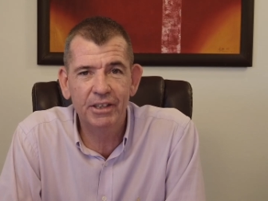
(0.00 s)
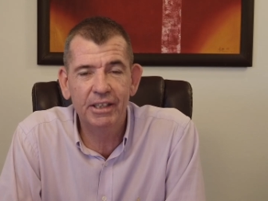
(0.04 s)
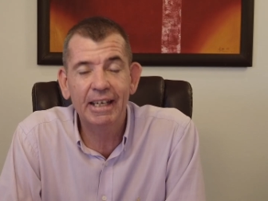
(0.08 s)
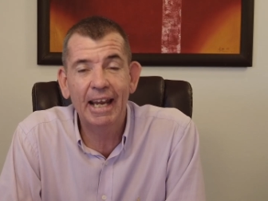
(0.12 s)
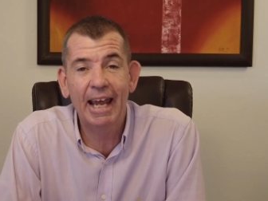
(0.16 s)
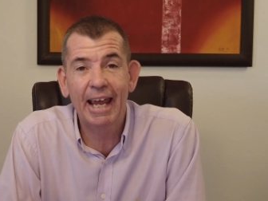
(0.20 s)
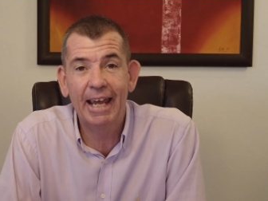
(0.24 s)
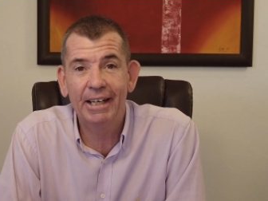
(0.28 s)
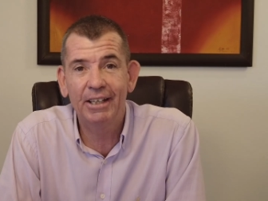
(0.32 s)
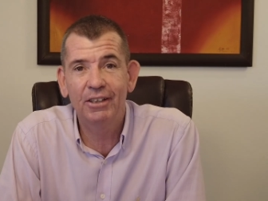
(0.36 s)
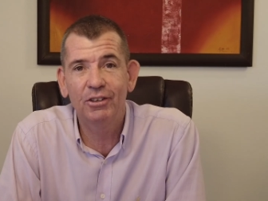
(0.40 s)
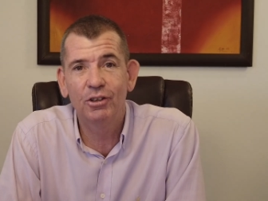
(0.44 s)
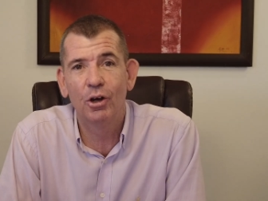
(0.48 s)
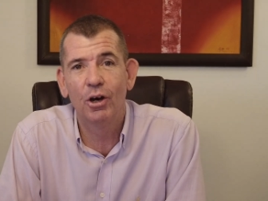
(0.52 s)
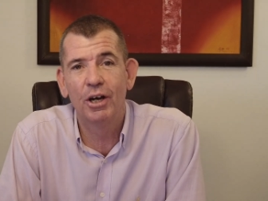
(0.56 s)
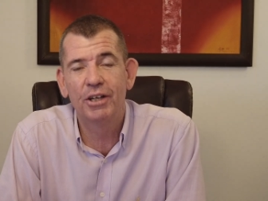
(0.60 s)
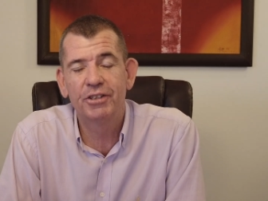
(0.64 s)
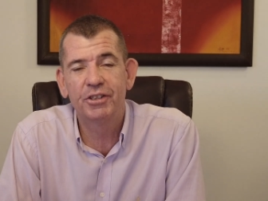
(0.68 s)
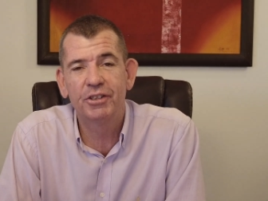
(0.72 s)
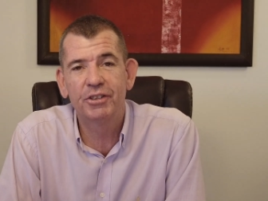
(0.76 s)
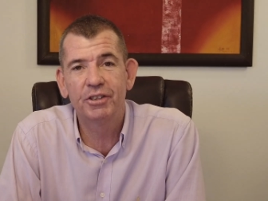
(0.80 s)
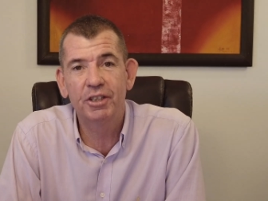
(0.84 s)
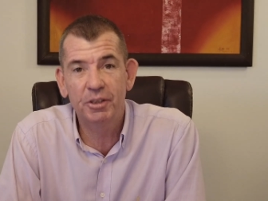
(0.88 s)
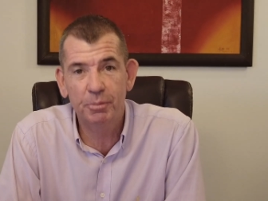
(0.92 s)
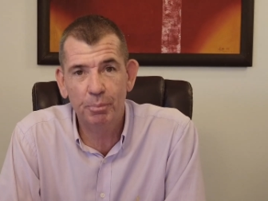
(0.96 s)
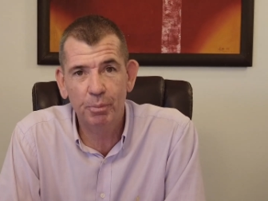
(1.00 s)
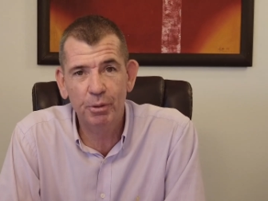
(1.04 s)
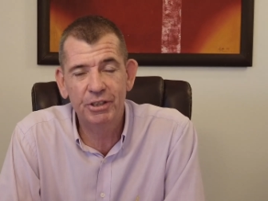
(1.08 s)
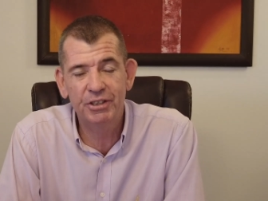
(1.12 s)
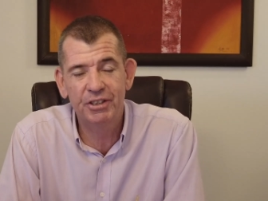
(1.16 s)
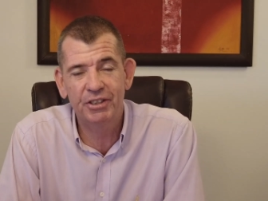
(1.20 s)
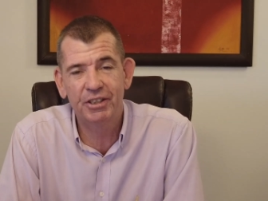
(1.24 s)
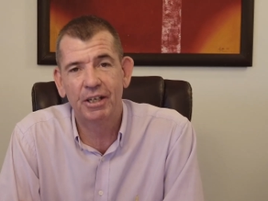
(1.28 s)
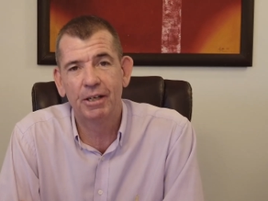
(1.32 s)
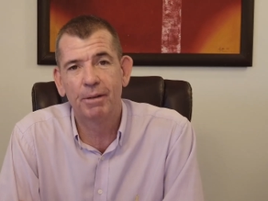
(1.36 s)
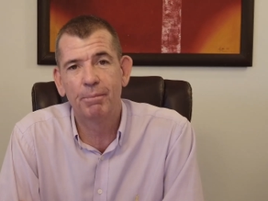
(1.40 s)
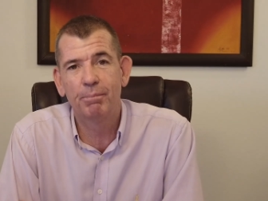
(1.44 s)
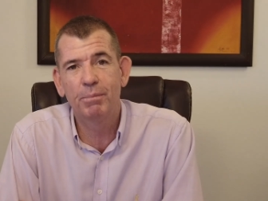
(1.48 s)
It analyzes. It's been
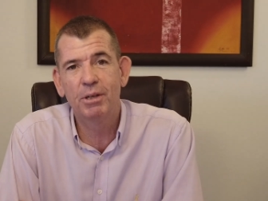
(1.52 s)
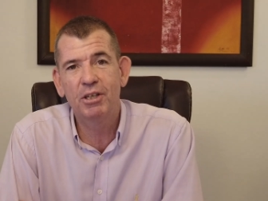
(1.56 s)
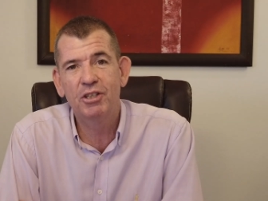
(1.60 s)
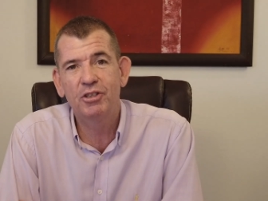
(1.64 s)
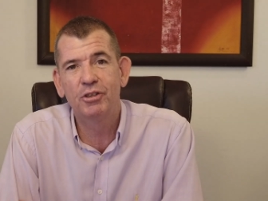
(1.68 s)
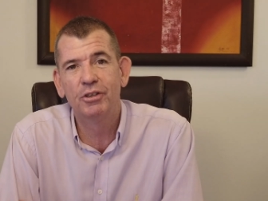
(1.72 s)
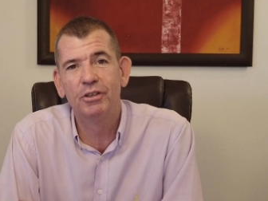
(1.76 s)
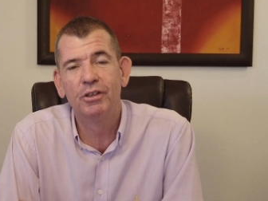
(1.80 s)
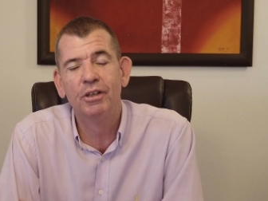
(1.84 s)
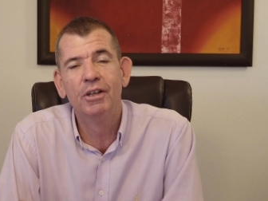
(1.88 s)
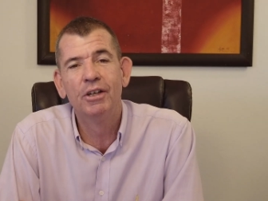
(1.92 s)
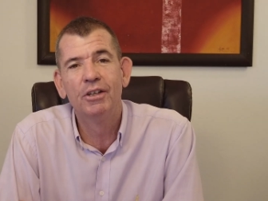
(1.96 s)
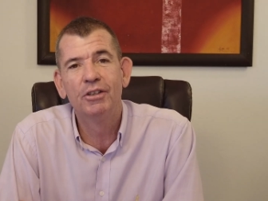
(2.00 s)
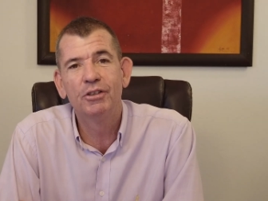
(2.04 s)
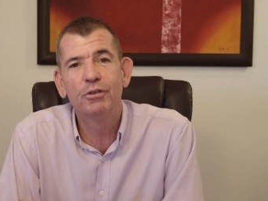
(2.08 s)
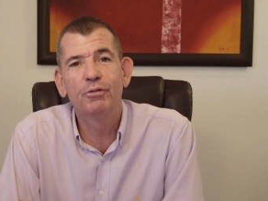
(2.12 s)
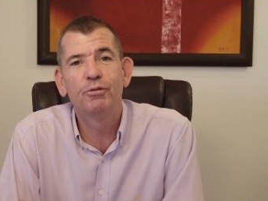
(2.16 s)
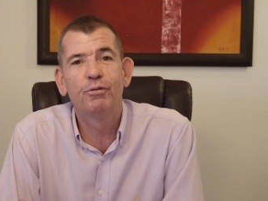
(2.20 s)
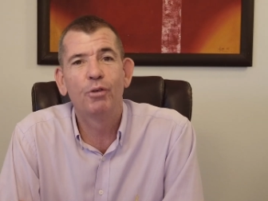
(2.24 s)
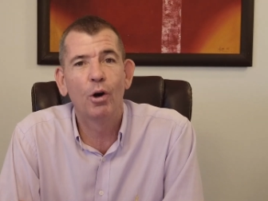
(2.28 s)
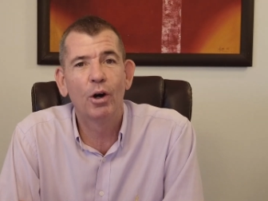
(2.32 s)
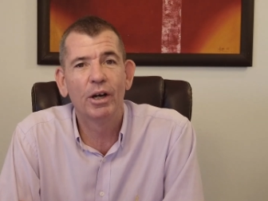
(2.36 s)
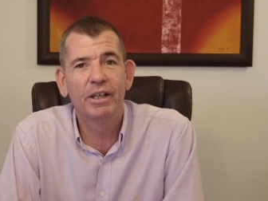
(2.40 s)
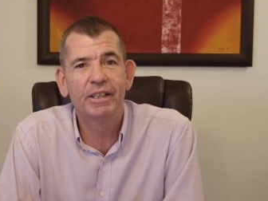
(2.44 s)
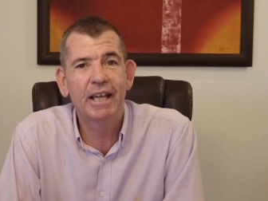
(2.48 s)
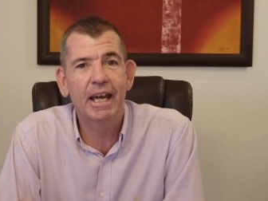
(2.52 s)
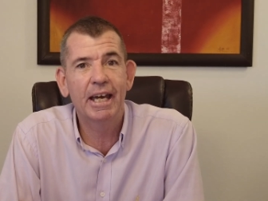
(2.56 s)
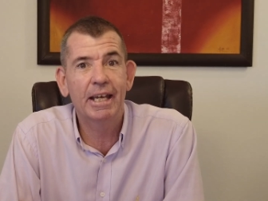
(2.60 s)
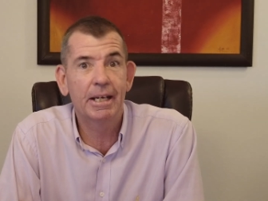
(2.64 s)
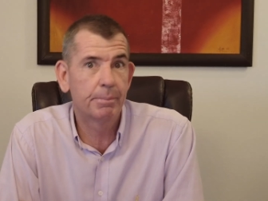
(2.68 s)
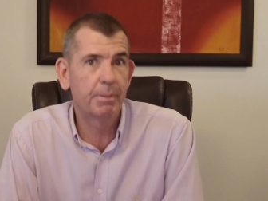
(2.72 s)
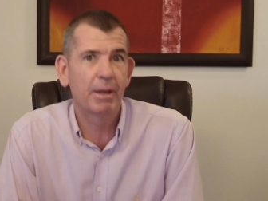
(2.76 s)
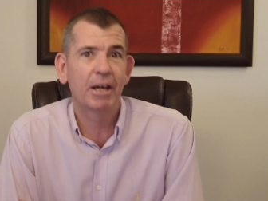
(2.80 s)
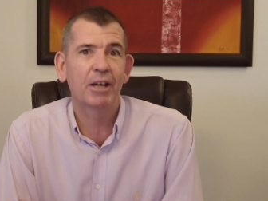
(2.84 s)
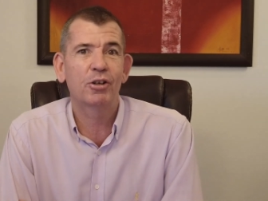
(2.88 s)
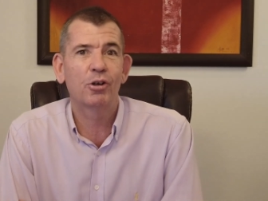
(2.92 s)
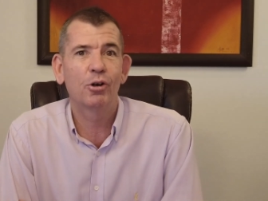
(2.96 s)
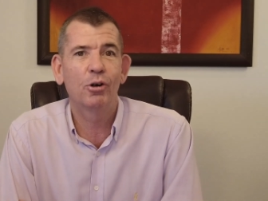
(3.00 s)
sent a mission to find out
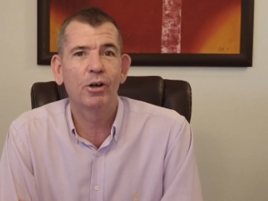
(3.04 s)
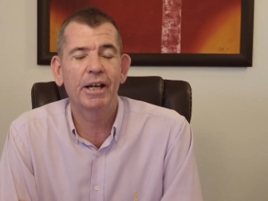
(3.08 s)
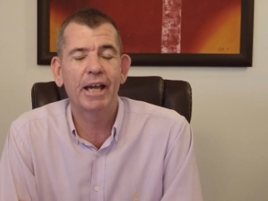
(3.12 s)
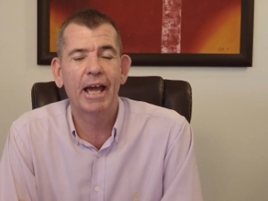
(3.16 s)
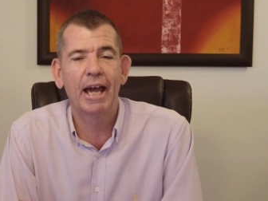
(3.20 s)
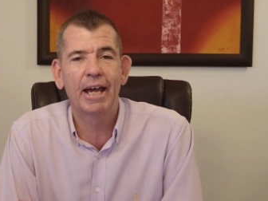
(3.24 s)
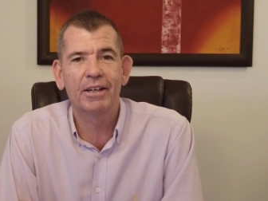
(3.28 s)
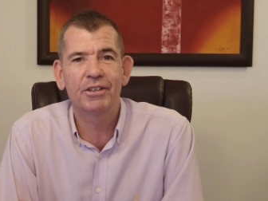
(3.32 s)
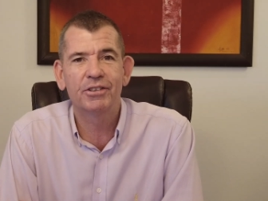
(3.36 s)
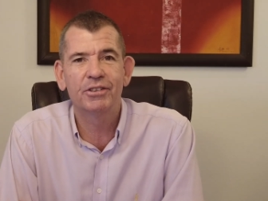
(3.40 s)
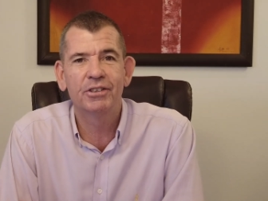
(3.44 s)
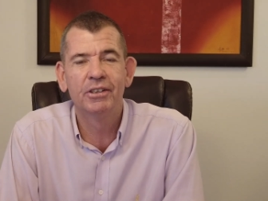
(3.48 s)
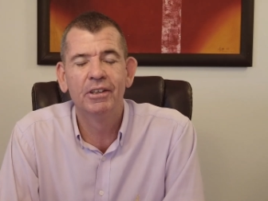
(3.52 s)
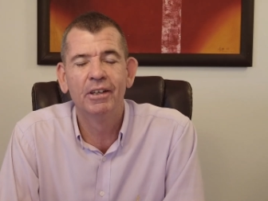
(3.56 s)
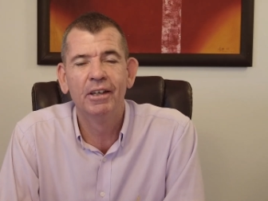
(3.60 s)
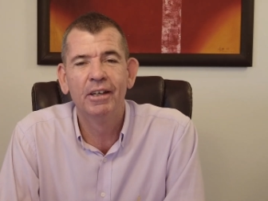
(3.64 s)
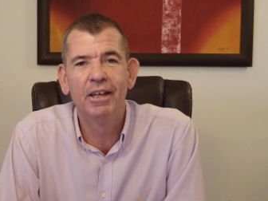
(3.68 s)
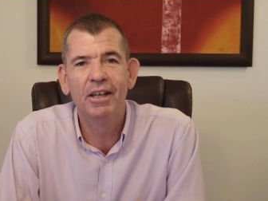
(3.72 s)
about kayaks.